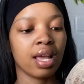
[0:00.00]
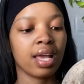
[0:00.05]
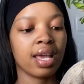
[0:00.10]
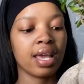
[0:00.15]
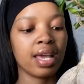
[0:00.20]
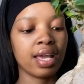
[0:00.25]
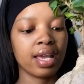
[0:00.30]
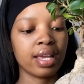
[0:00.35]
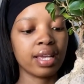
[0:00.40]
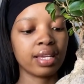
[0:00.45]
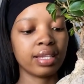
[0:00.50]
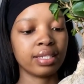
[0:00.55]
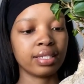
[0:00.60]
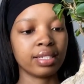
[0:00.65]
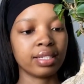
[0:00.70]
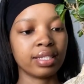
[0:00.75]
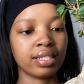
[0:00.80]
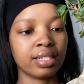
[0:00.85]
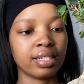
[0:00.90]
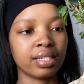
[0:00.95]

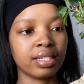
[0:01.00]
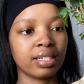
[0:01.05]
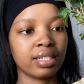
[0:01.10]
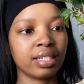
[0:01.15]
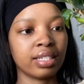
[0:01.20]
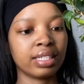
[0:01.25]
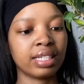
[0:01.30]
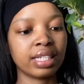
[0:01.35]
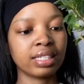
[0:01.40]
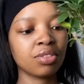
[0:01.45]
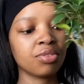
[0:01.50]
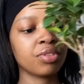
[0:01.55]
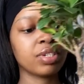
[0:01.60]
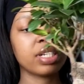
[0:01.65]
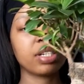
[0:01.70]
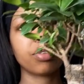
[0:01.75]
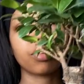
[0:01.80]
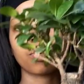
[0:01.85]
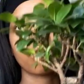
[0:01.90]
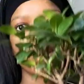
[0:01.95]
and it doesn't
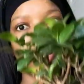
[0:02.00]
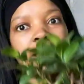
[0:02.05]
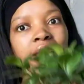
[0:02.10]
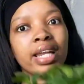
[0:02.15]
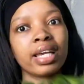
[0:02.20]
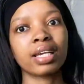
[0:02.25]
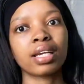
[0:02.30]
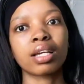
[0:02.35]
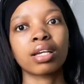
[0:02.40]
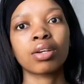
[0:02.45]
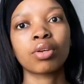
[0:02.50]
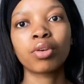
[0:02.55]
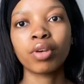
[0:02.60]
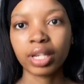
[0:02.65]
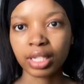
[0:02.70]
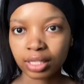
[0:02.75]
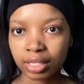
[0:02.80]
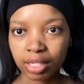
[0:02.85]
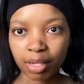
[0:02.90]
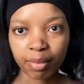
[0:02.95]
really require like
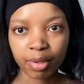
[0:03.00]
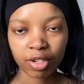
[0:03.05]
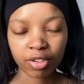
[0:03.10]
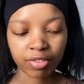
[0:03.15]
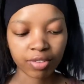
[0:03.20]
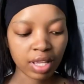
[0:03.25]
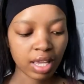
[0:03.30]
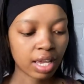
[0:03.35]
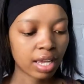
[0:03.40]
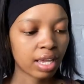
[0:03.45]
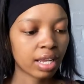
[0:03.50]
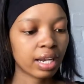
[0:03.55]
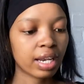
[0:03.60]
crazy amount of care,